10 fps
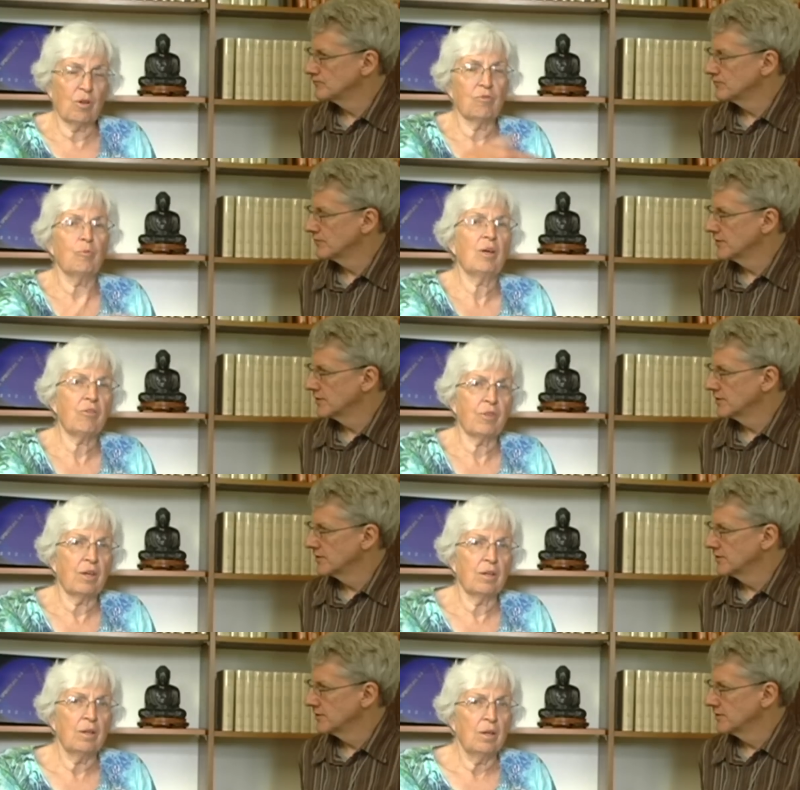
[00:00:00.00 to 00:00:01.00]
Speaker 1: off
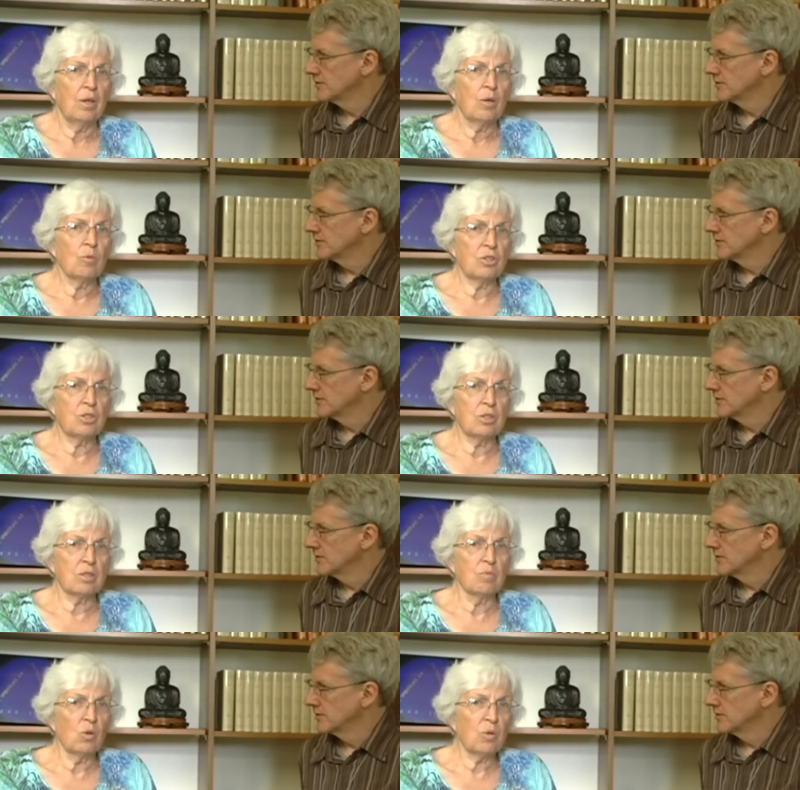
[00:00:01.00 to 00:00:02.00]
methane, which
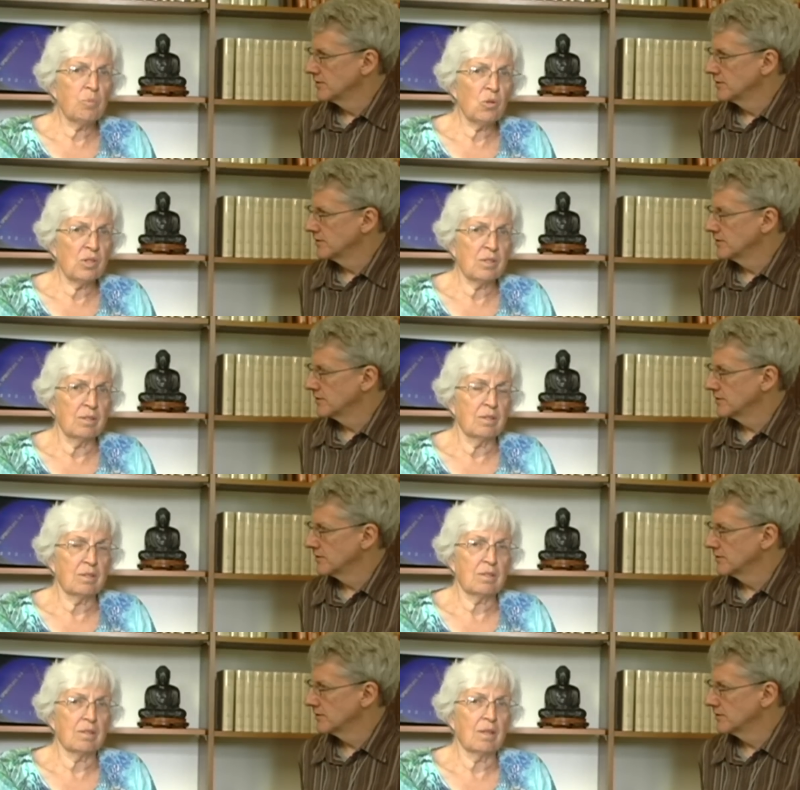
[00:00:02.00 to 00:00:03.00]
is more
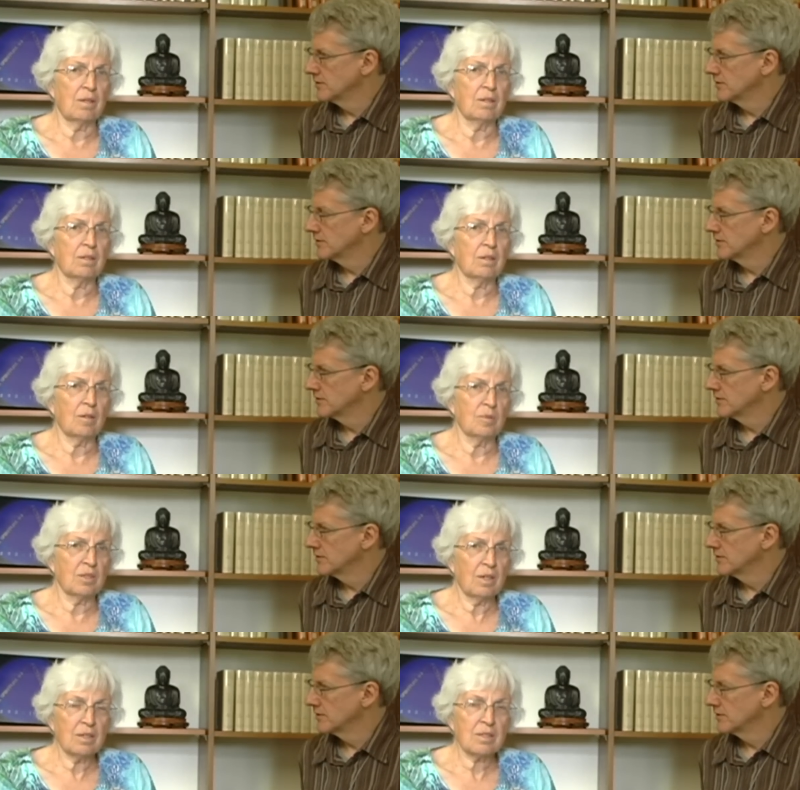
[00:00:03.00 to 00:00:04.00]
poisonous than carbon
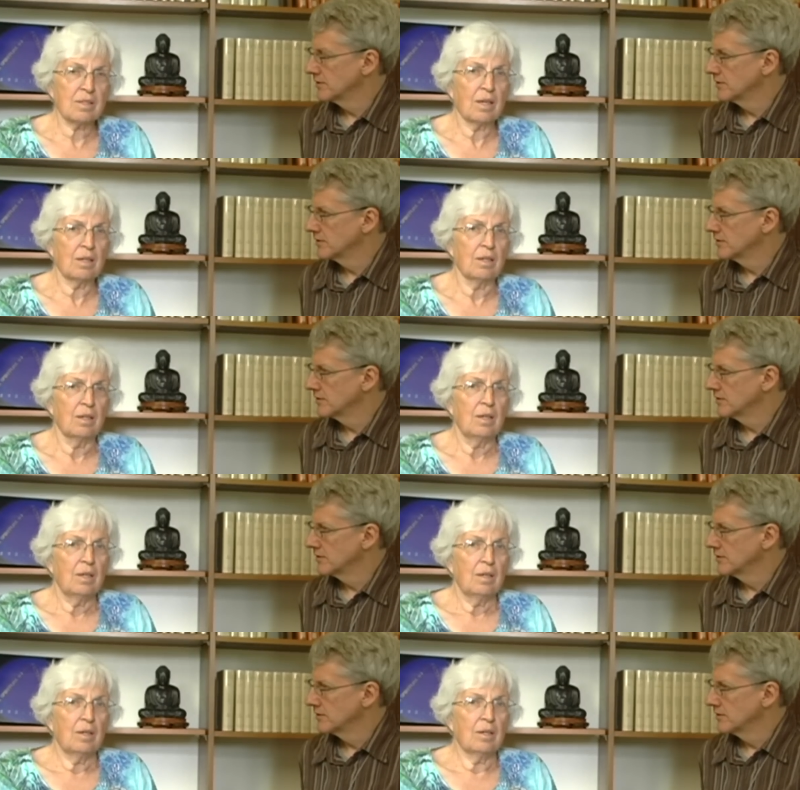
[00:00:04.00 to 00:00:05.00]
dioxide.
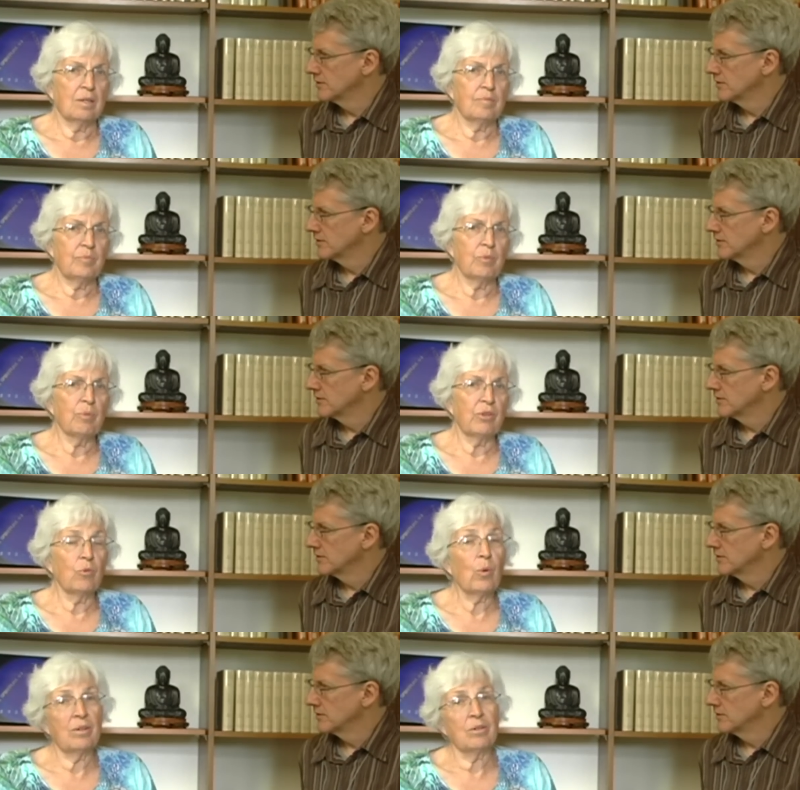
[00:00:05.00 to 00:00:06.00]
Um, but
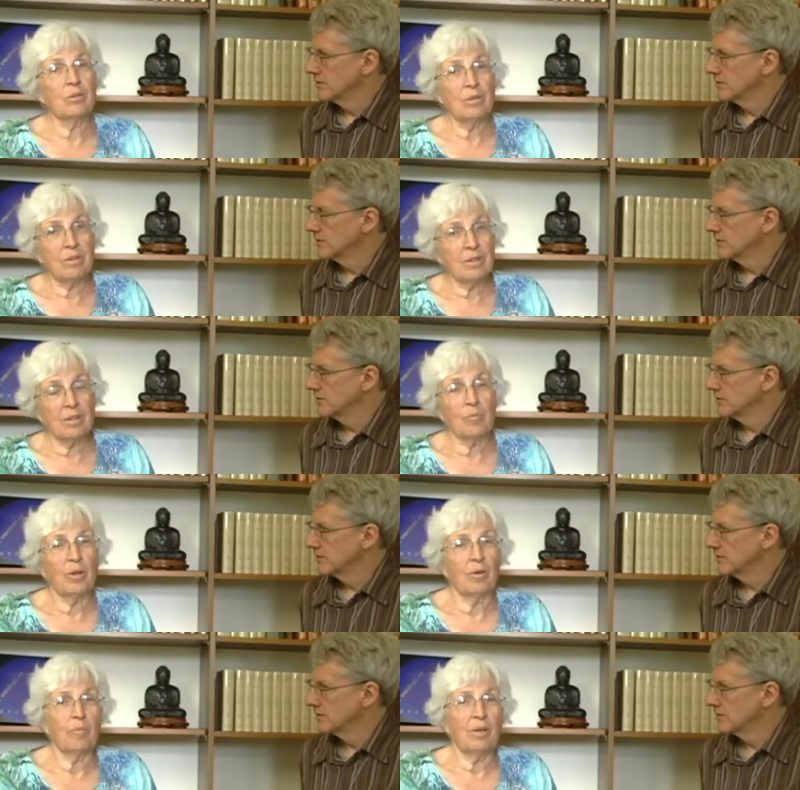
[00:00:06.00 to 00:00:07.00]
the one good thing
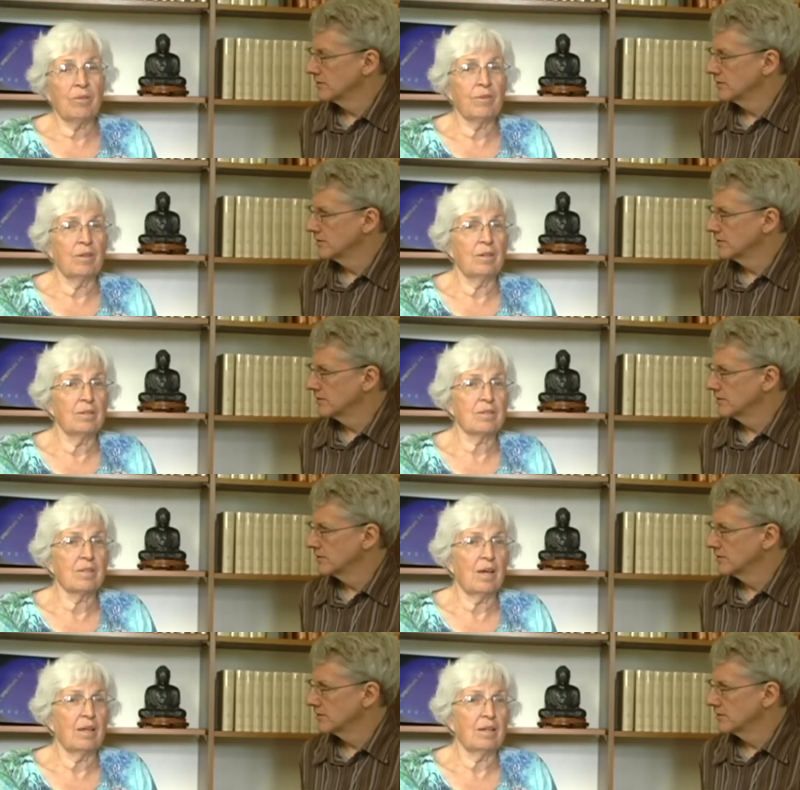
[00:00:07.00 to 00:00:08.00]
about methane
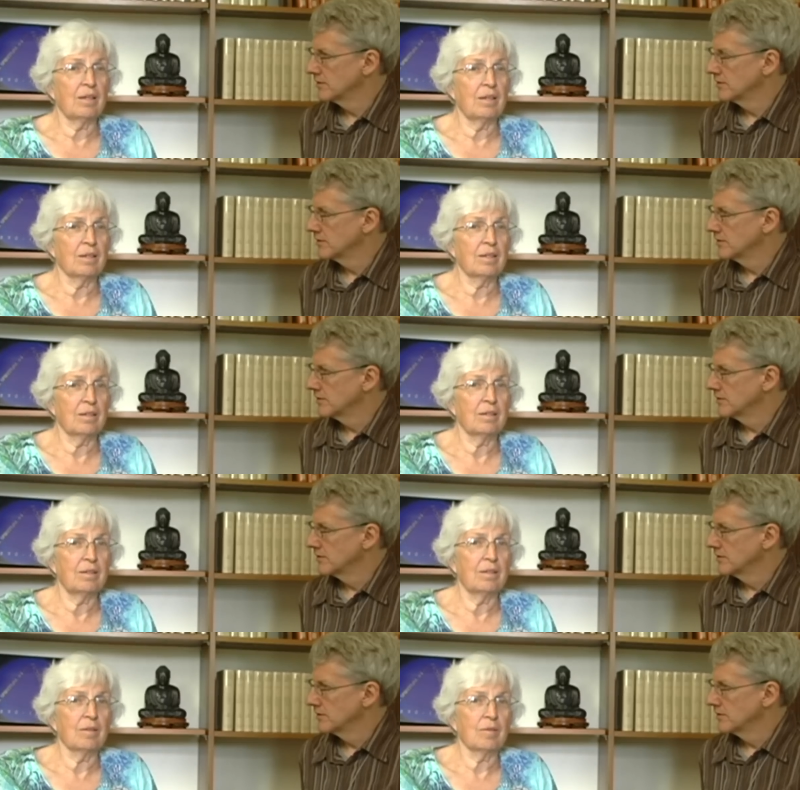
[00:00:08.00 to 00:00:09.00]
is that it
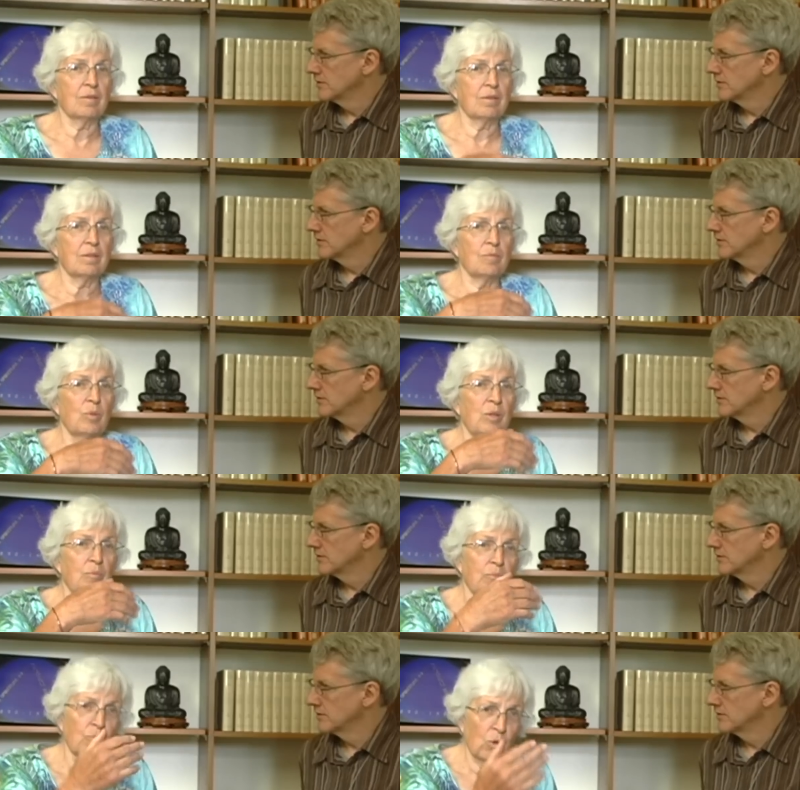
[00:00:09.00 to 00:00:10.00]
can it can
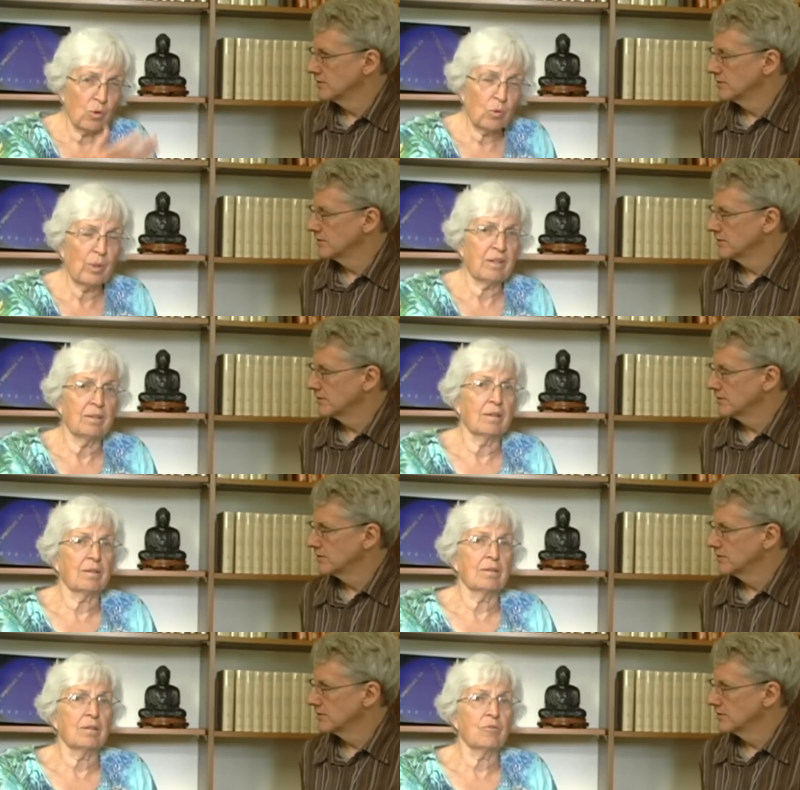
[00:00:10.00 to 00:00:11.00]
be more quickly
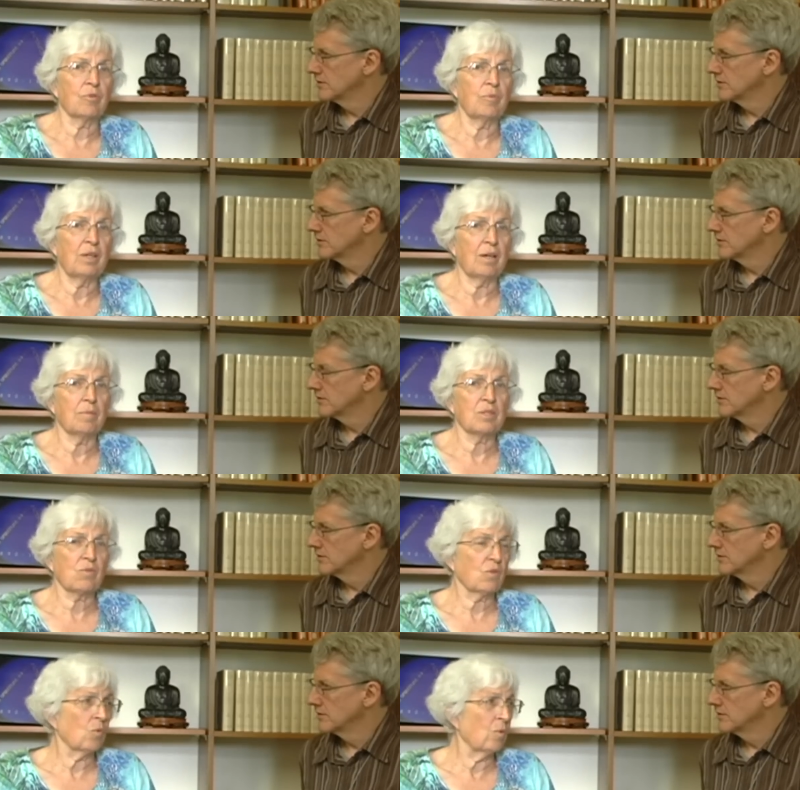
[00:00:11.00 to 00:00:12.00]
cleared from the
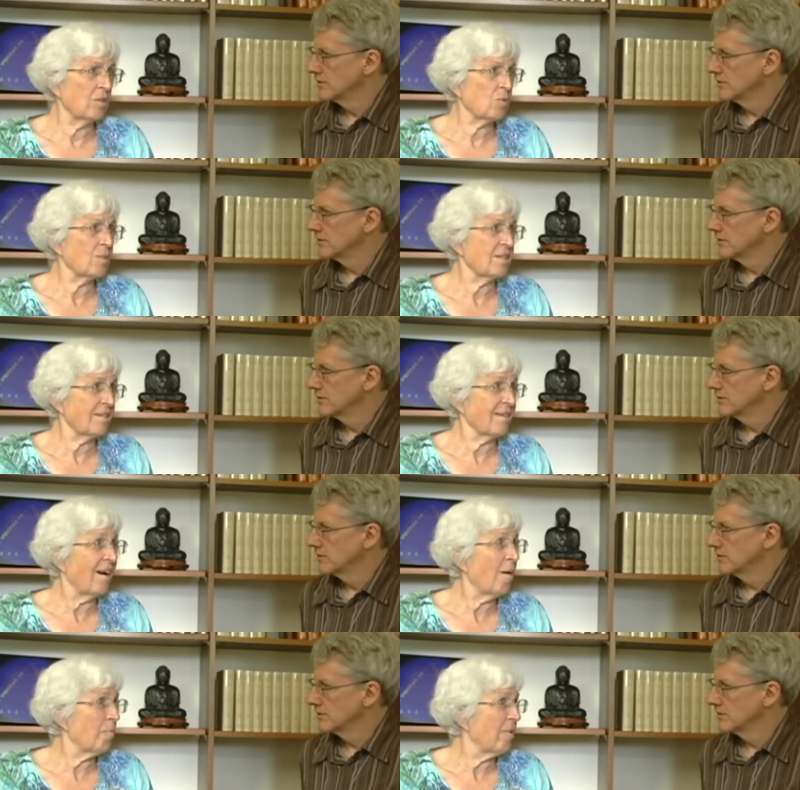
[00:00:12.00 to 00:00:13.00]
atmosphere once we
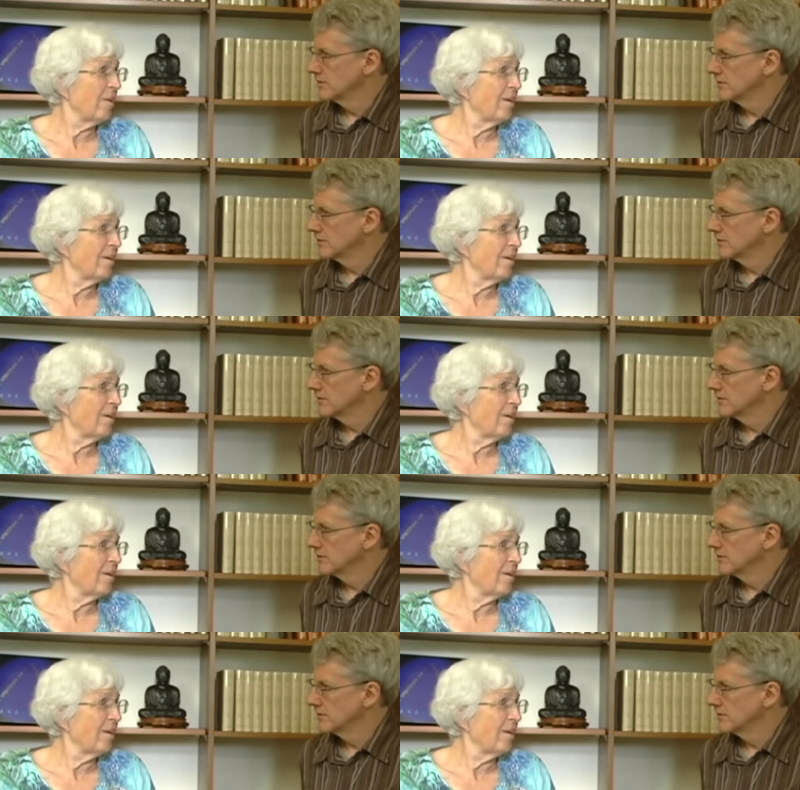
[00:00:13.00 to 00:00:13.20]
stop